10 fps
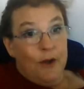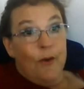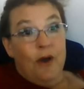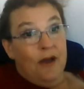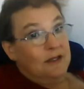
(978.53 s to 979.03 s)
You
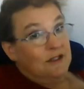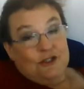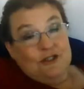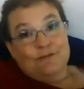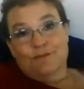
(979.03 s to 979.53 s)

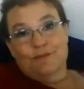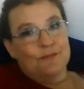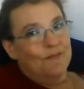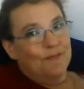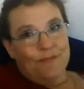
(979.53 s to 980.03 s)

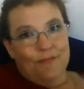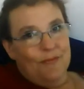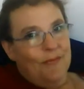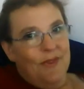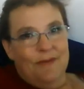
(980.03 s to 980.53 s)
know,
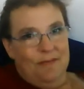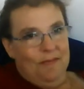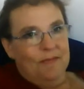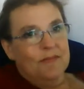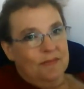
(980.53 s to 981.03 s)

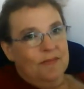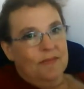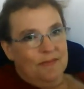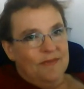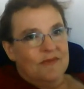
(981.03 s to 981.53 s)

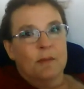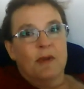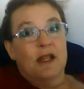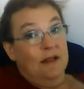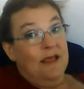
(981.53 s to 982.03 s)

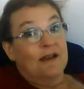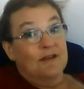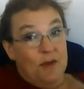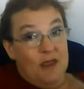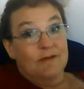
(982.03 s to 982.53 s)
somebody like
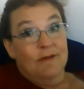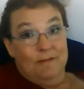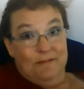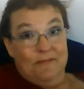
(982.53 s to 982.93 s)
that's amazing.